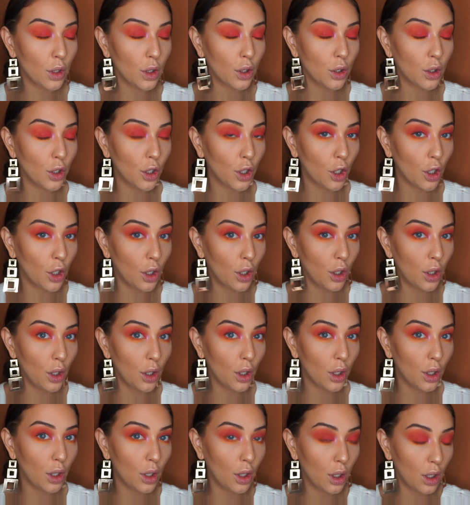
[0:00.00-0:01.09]
girl.
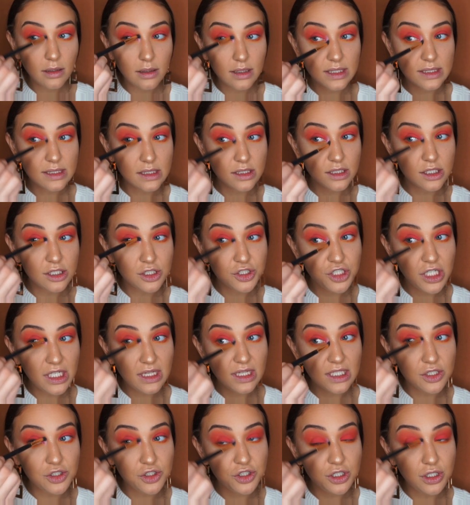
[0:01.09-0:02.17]
This is the shade
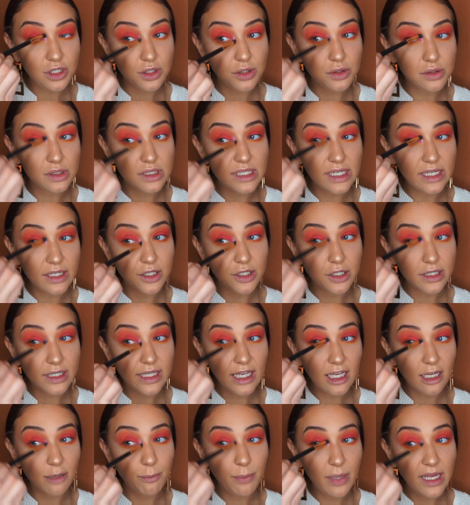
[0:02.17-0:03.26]
that she used in her
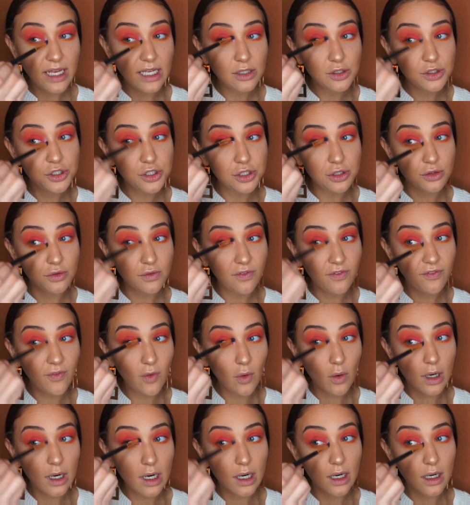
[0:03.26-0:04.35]
campaign shoot
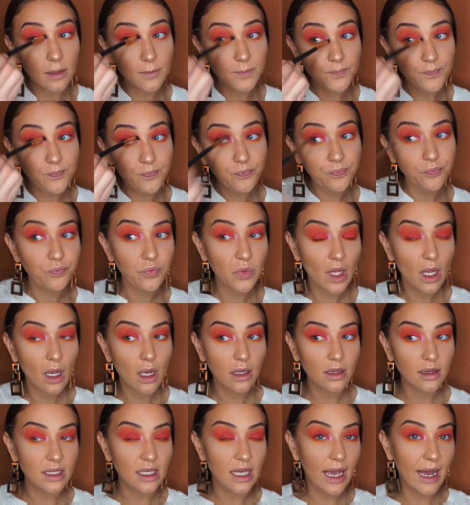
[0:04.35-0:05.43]
for
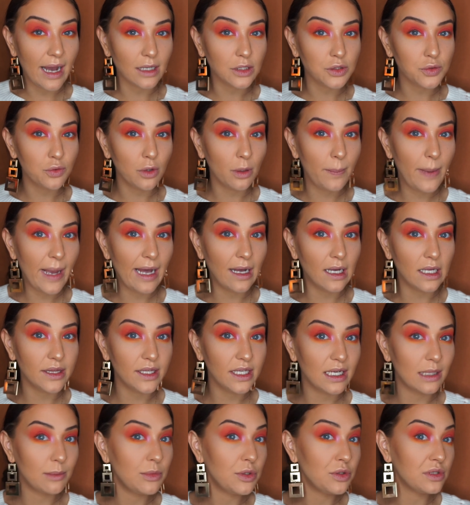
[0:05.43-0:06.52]
the actual palette that
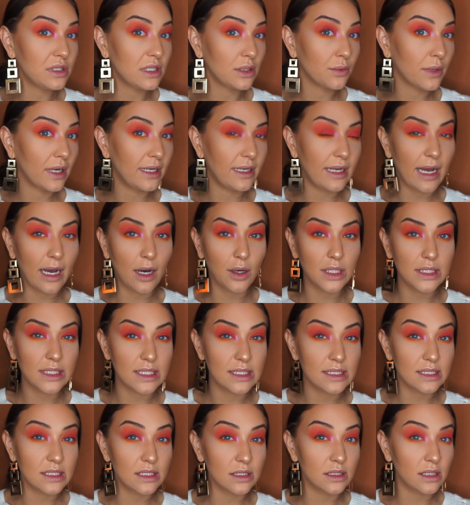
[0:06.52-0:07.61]
I'm using right now. And
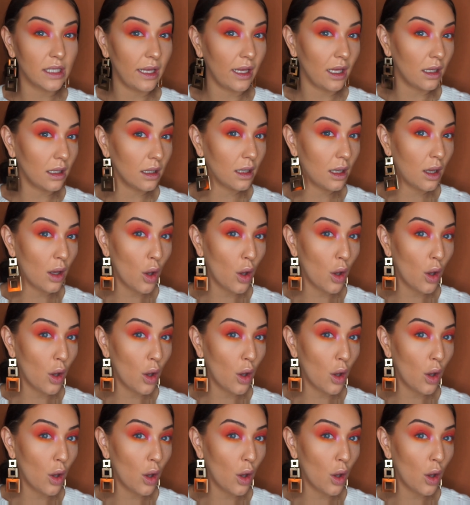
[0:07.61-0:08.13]
this is like,